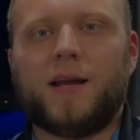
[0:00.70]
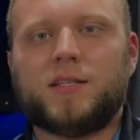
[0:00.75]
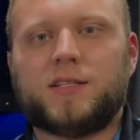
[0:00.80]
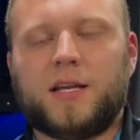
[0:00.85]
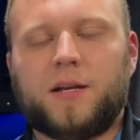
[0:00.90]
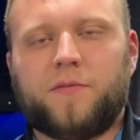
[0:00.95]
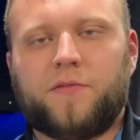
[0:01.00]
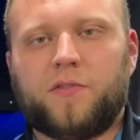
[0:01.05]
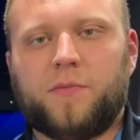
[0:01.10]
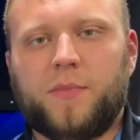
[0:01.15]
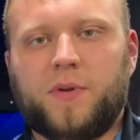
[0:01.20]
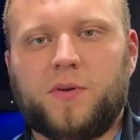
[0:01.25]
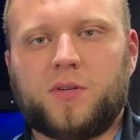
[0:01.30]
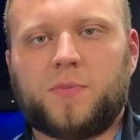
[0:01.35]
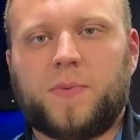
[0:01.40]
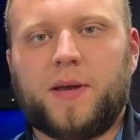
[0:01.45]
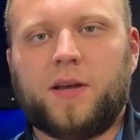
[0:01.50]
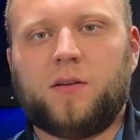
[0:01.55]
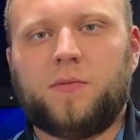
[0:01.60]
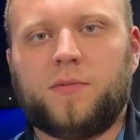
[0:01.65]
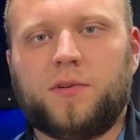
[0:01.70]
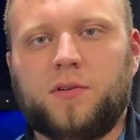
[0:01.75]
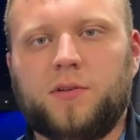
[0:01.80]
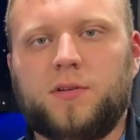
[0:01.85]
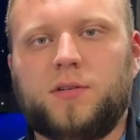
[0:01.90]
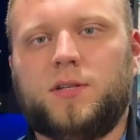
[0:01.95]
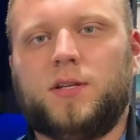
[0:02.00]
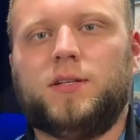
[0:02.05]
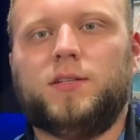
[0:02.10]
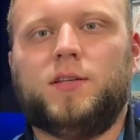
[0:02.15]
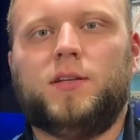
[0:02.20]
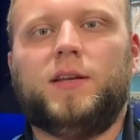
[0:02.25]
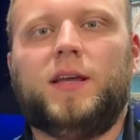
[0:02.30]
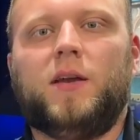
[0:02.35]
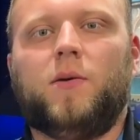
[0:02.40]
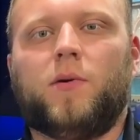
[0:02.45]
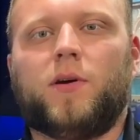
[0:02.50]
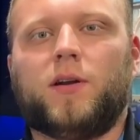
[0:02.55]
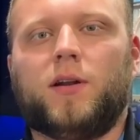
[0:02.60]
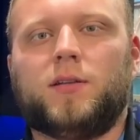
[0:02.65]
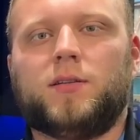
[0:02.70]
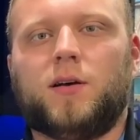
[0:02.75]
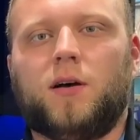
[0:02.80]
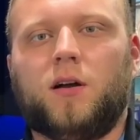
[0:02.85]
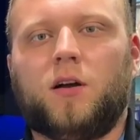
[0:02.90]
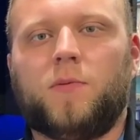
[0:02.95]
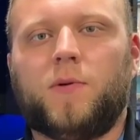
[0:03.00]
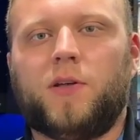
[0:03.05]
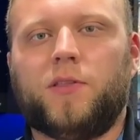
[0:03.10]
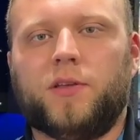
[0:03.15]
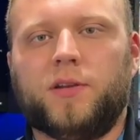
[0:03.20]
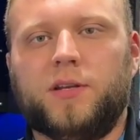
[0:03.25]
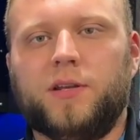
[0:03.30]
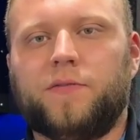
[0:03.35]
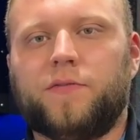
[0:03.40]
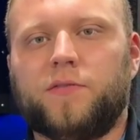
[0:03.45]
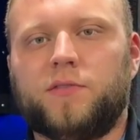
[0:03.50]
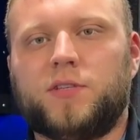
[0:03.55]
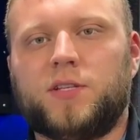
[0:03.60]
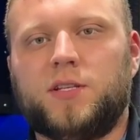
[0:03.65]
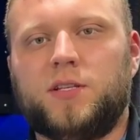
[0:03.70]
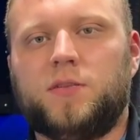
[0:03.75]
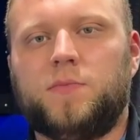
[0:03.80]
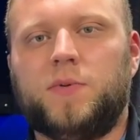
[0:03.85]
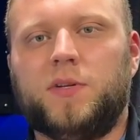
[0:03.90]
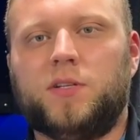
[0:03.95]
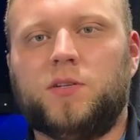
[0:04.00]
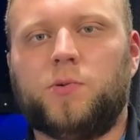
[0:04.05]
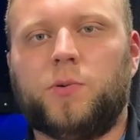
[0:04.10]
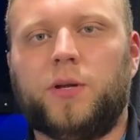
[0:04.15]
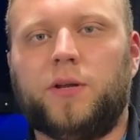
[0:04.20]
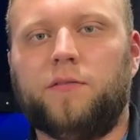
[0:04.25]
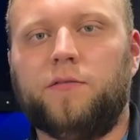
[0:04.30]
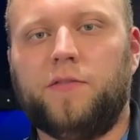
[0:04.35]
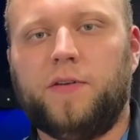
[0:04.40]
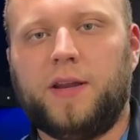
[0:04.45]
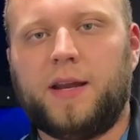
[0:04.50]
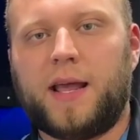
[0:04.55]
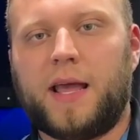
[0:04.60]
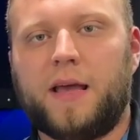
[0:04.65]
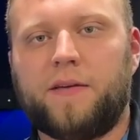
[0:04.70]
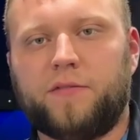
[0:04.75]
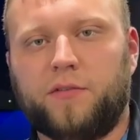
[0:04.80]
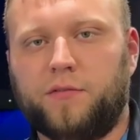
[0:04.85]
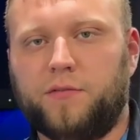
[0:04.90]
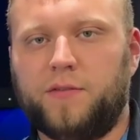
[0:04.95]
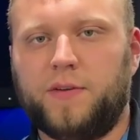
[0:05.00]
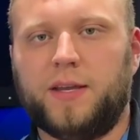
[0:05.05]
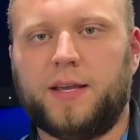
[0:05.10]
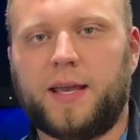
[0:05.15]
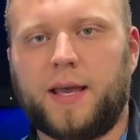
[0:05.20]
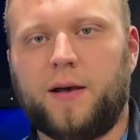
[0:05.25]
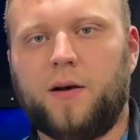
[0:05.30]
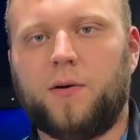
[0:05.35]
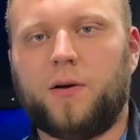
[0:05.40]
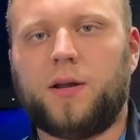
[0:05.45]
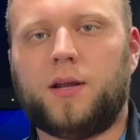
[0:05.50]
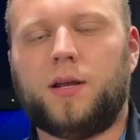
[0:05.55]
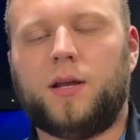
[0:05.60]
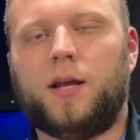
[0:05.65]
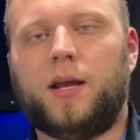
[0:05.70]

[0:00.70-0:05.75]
guys, Adam from Midwest Panel Builders, and today we're going to talk about the differences between V NAV and VCalc